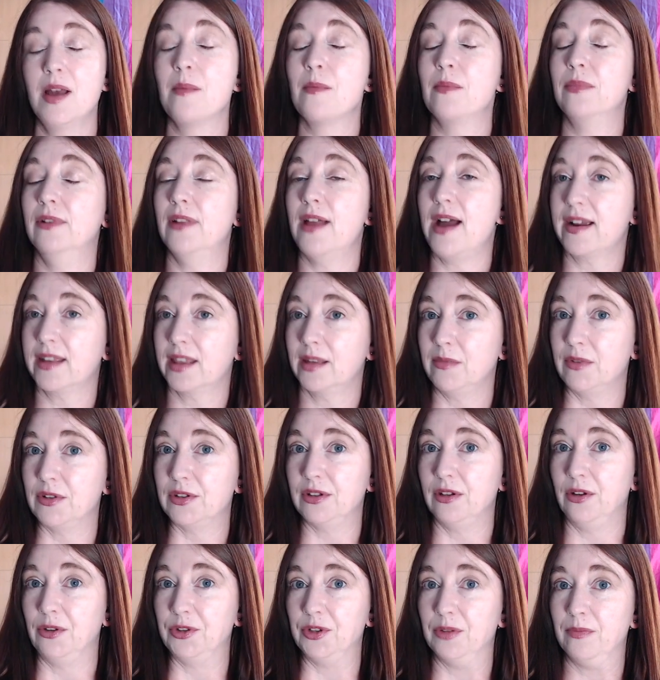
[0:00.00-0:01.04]
Block them on
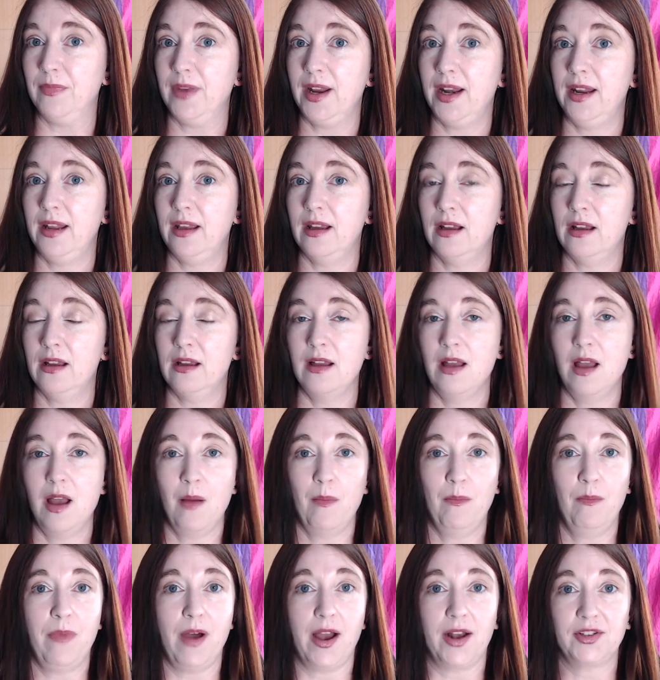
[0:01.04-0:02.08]
social media,
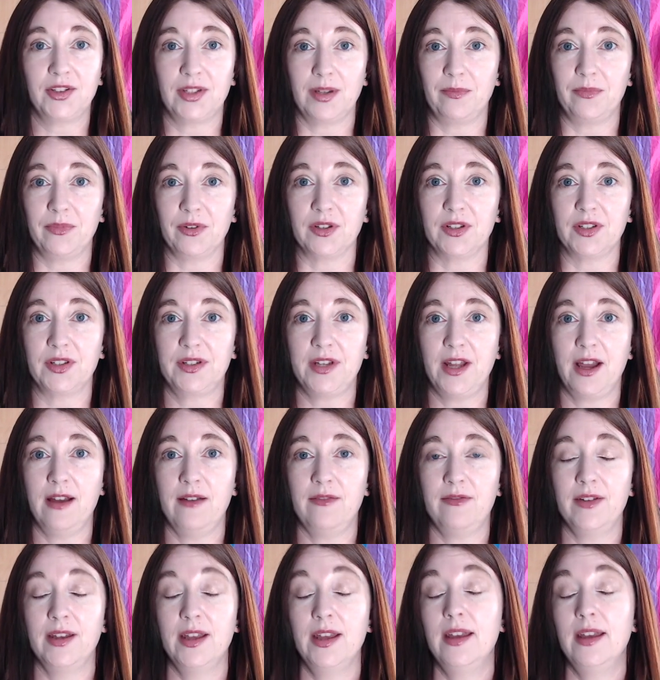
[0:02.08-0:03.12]
box up their
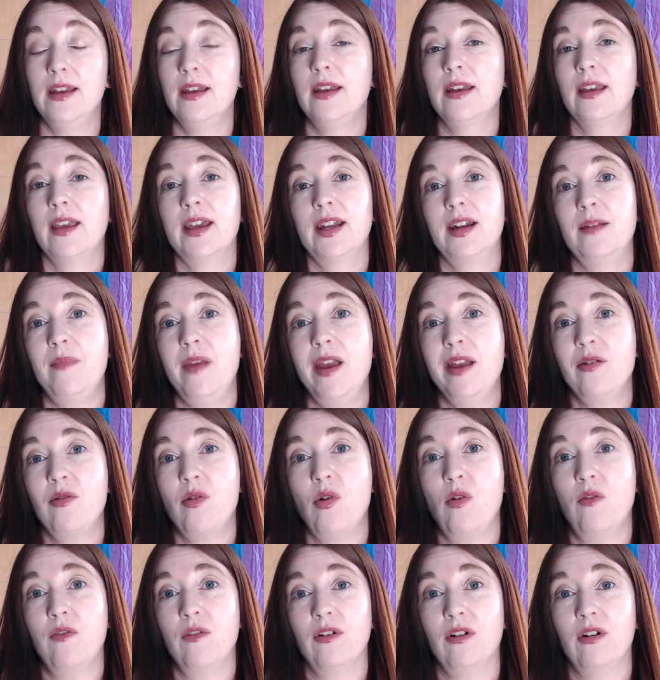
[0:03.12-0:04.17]
stuff, get a
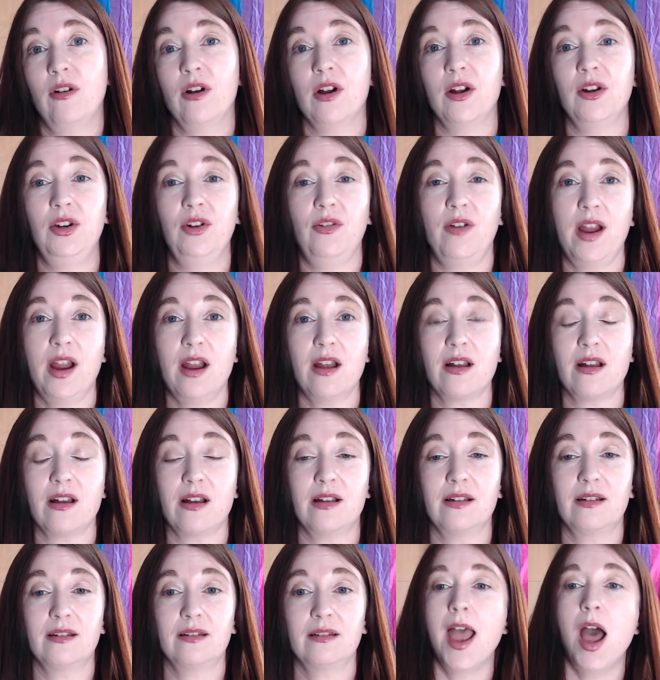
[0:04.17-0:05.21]
makeover or a new
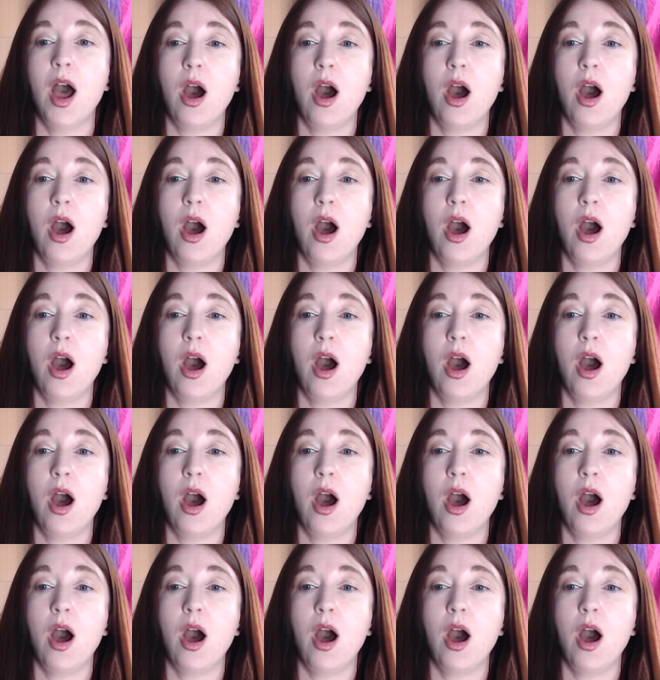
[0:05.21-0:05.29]
haircut.